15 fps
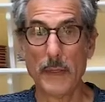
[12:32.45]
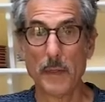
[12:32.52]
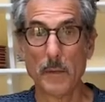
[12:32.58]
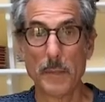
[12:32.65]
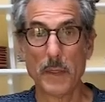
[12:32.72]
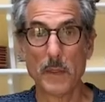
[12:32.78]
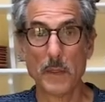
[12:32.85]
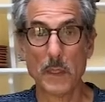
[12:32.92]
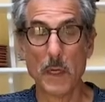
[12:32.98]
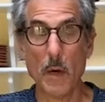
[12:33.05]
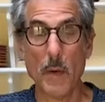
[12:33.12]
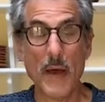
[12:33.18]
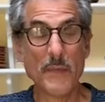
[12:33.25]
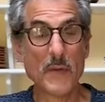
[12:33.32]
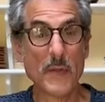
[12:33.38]
You'll be good to go.
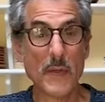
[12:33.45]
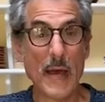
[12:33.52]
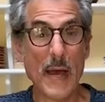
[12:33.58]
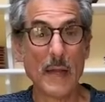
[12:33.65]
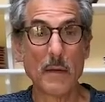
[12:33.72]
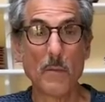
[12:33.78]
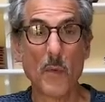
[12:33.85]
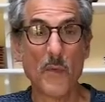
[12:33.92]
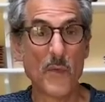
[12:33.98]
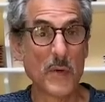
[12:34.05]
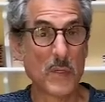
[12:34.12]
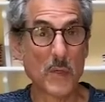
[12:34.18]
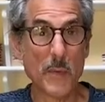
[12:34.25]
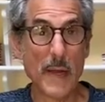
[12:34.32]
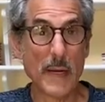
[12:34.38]
After that,
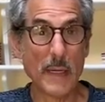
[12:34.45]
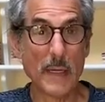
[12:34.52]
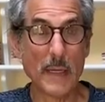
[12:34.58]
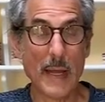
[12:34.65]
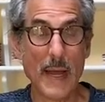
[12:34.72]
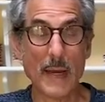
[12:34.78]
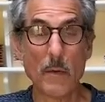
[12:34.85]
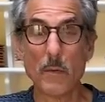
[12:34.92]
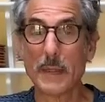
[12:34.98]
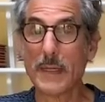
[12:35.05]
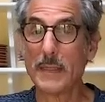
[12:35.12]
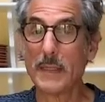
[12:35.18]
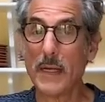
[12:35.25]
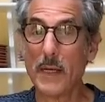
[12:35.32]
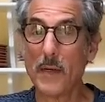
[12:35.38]
refrigerate it, and it will
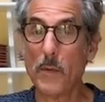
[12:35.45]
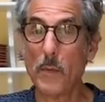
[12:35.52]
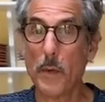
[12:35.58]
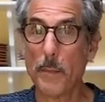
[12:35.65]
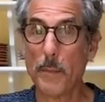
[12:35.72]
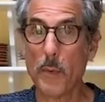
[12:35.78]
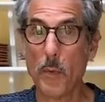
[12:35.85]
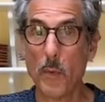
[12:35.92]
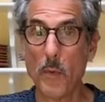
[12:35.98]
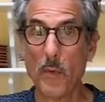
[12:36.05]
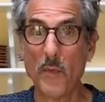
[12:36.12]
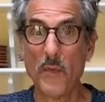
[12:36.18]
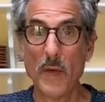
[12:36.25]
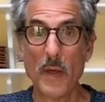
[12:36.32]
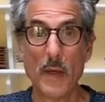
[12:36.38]
continue to
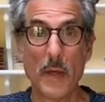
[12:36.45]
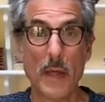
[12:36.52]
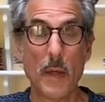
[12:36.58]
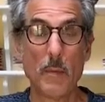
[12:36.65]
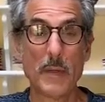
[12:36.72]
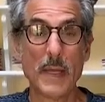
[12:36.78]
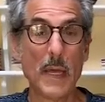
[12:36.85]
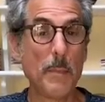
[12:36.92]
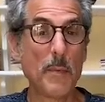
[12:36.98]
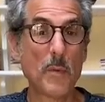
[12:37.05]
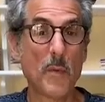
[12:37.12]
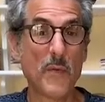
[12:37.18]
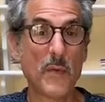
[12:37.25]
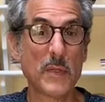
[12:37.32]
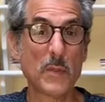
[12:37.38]
improve. It will keep in your
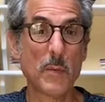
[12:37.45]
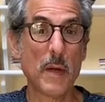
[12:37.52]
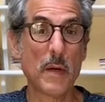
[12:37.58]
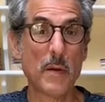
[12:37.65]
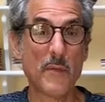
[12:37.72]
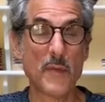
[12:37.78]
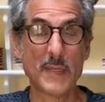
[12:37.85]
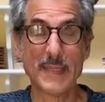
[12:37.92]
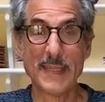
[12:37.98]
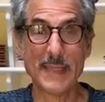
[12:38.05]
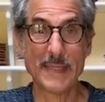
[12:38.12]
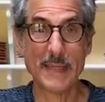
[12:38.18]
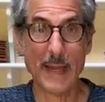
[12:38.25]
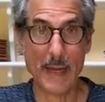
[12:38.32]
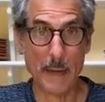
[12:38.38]
refrigerator for 6
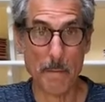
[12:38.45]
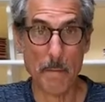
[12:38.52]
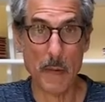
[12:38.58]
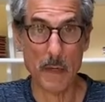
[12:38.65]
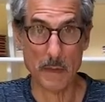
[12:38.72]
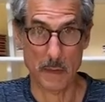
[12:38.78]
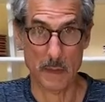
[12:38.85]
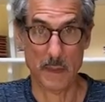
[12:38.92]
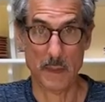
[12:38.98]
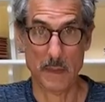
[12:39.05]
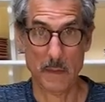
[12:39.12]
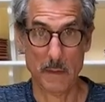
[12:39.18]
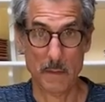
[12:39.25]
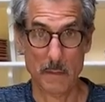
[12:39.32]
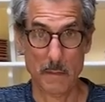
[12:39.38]
to 8 months.
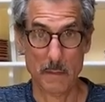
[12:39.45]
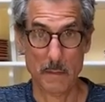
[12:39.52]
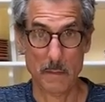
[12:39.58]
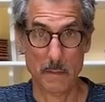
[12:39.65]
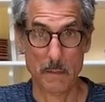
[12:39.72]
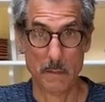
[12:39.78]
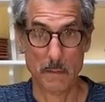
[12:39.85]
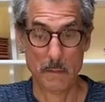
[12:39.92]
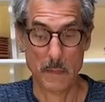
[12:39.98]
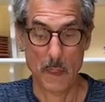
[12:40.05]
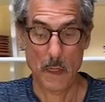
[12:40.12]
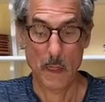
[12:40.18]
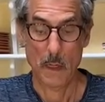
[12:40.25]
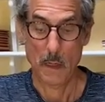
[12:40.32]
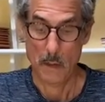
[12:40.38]

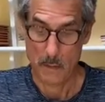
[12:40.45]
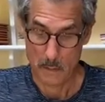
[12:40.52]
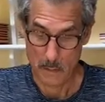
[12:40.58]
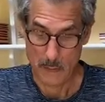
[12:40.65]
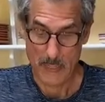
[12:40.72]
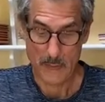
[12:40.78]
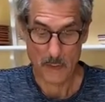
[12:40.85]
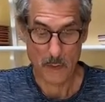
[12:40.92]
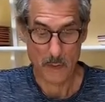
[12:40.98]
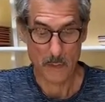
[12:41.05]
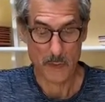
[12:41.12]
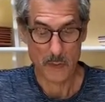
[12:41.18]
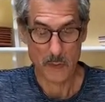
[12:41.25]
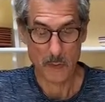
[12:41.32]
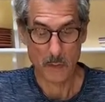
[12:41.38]
So that's all there
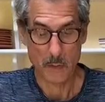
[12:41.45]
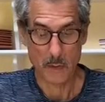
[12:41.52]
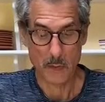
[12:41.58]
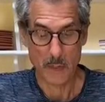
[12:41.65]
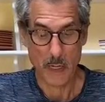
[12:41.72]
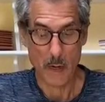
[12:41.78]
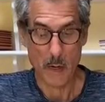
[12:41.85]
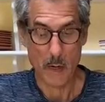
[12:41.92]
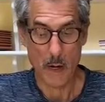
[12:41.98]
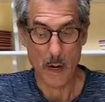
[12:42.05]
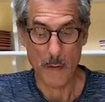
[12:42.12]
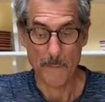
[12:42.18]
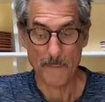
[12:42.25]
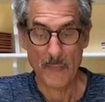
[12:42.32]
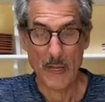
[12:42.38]
is to sauerkraut.
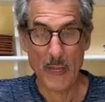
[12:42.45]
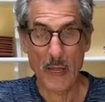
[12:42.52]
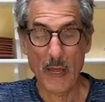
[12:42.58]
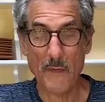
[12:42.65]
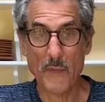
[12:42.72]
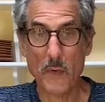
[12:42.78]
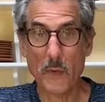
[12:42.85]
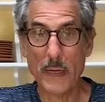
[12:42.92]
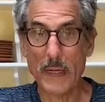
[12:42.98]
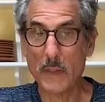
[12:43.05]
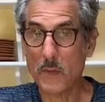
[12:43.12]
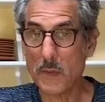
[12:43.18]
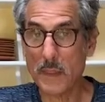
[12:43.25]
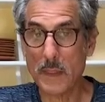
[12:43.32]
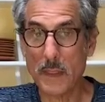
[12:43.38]
If you're
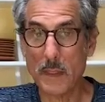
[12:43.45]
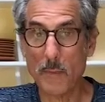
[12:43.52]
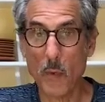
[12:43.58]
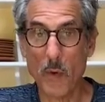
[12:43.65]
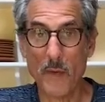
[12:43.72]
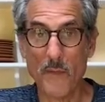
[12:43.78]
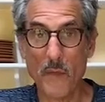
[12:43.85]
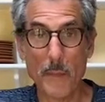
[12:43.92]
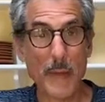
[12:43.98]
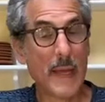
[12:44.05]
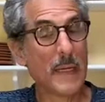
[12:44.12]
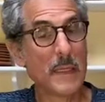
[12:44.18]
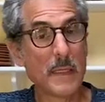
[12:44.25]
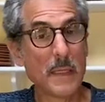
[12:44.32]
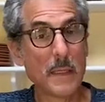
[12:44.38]
interested in more
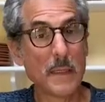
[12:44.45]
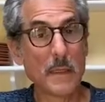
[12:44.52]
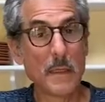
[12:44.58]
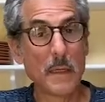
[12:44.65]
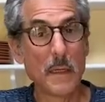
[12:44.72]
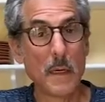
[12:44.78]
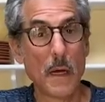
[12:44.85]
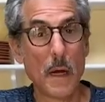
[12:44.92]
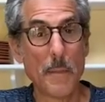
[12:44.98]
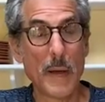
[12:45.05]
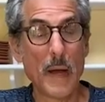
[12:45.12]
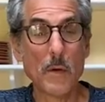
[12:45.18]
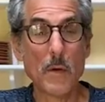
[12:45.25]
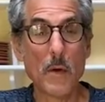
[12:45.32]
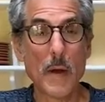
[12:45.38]
information
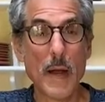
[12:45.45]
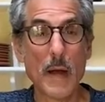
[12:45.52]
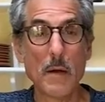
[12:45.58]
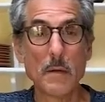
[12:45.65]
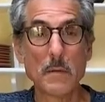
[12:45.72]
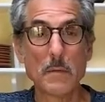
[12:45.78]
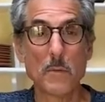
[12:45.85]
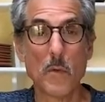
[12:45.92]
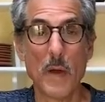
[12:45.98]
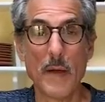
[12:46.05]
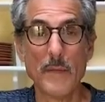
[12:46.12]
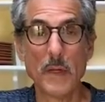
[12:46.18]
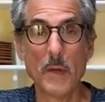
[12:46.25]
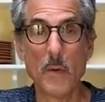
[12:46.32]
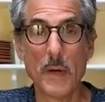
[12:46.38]
about kraut or have
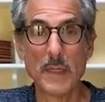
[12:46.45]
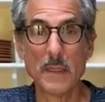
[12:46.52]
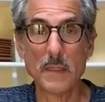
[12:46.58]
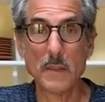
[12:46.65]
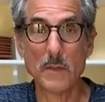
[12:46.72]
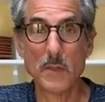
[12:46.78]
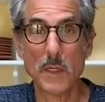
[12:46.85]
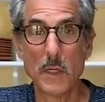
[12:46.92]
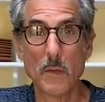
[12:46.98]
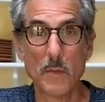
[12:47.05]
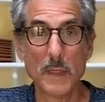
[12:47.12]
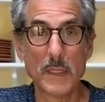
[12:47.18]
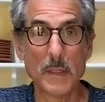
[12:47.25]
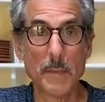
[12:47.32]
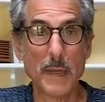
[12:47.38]
any questions, you can
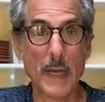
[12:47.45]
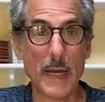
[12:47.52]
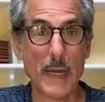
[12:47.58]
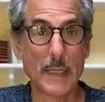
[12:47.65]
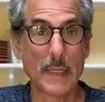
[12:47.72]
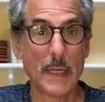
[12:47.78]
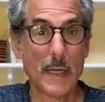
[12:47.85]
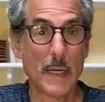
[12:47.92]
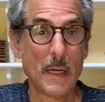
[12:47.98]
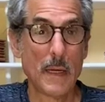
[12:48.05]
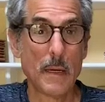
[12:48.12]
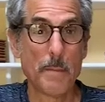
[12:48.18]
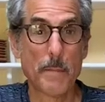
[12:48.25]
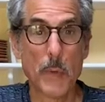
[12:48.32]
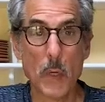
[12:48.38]
reach me at
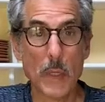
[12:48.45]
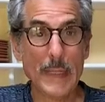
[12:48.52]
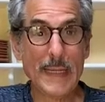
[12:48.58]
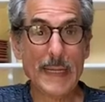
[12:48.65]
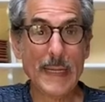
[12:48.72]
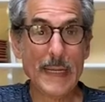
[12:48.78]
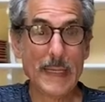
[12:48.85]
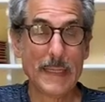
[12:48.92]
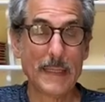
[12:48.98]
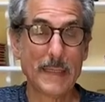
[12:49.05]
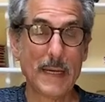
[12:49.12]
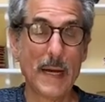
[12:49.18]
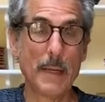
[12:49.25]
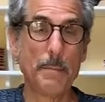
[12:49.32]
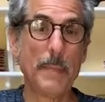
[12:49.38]

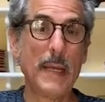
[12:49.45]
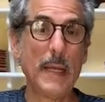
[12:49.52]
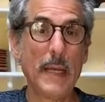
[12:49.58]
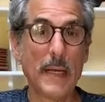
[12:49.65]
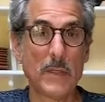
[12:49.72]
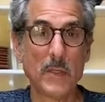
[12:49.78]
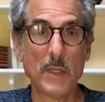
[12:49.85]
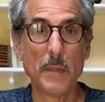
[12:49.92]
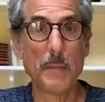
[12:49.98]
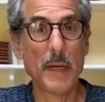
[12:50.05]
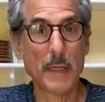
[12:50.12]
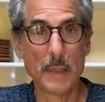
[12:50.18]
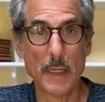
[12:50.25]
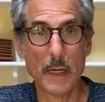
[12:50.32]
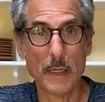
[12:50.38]

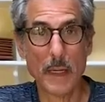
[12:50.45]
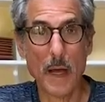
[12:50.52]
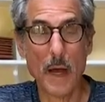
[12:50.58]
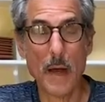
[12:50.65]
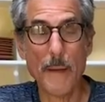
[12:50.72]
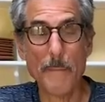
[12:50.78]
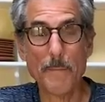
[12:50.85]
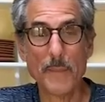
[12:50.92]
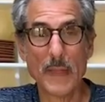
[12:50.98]
berley.p@gmail.com.